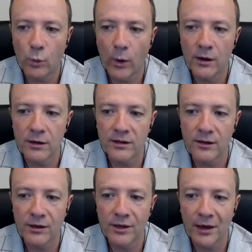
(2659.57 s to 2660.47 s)
where to
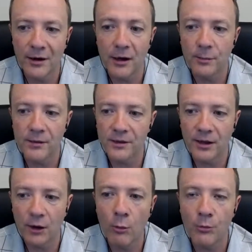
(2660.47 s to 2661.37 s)
divvy that up is
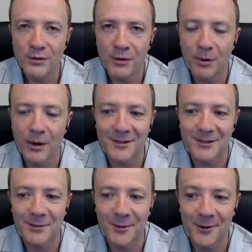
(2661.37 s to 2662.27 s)
like almost
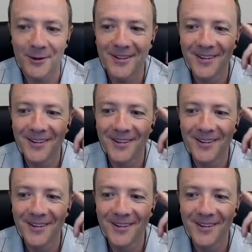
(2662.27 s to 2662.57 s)
impossible.